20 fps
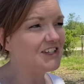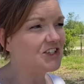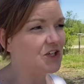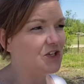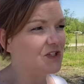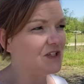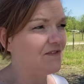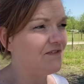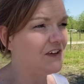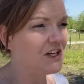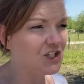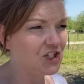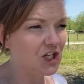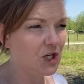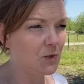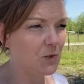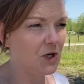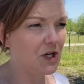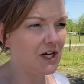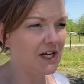So some
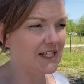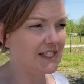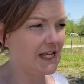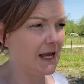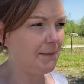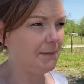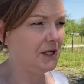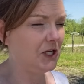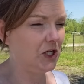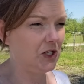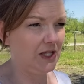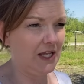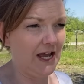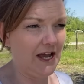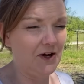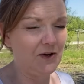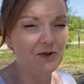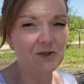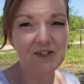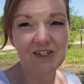finishing work is happening on the
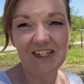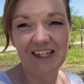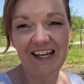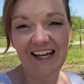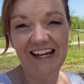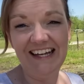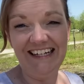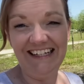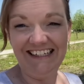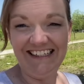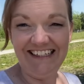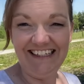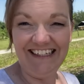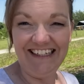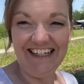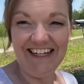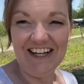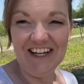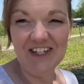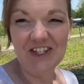house.
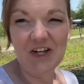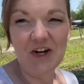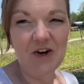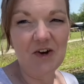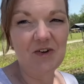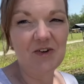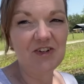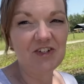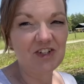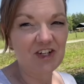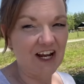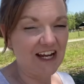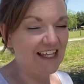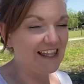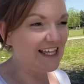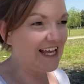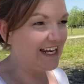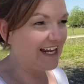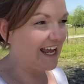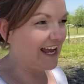So checking
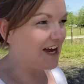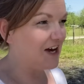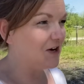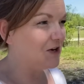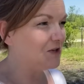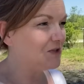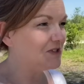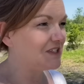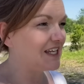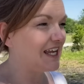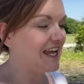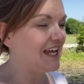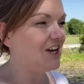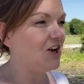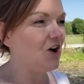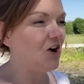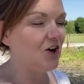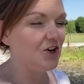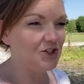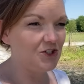that out. And
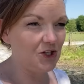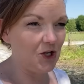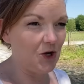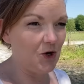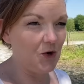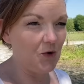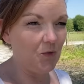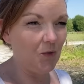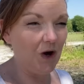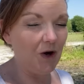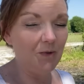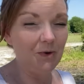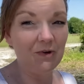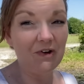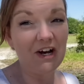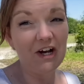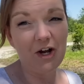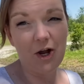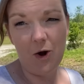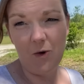also while we were
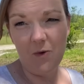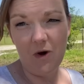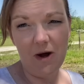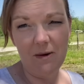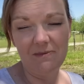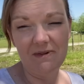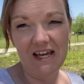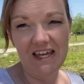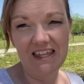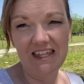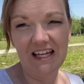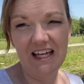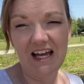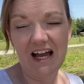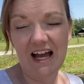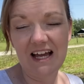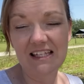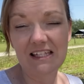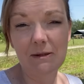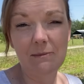at co-op, Nathan
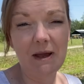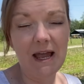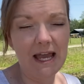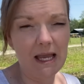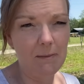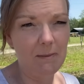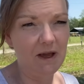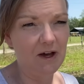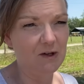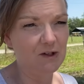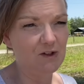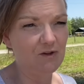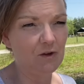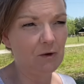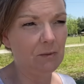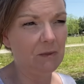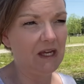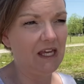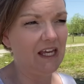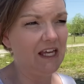got some hay bales for
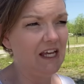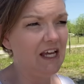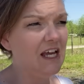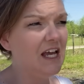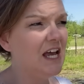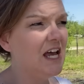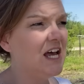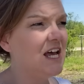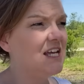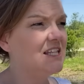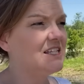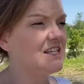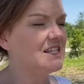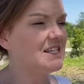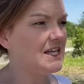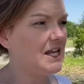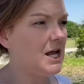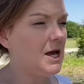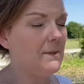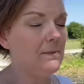me to
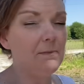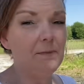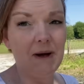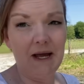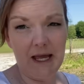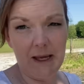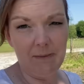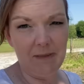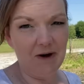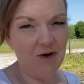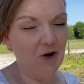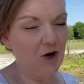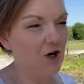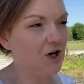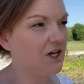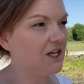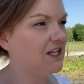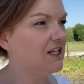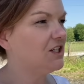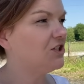set up my hay bale
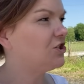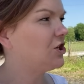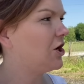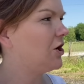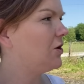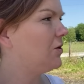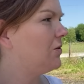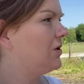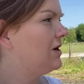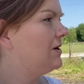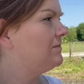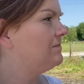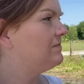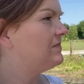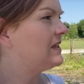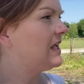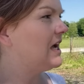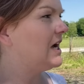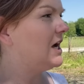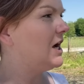garden. So
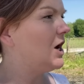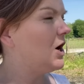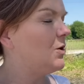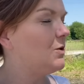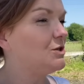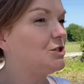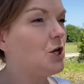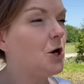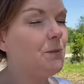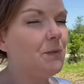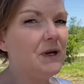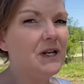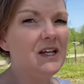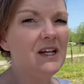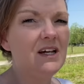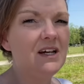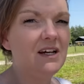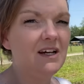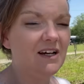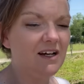was hoping.
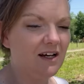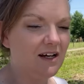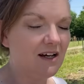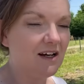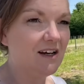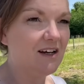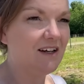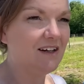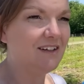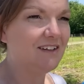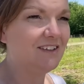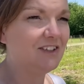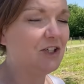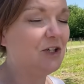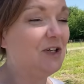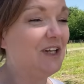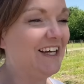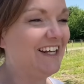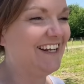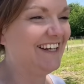Yes, you
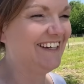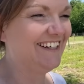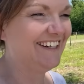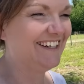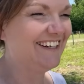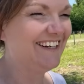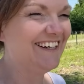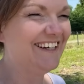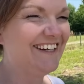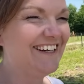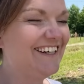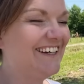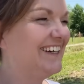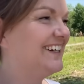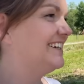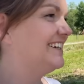did. Uh, true.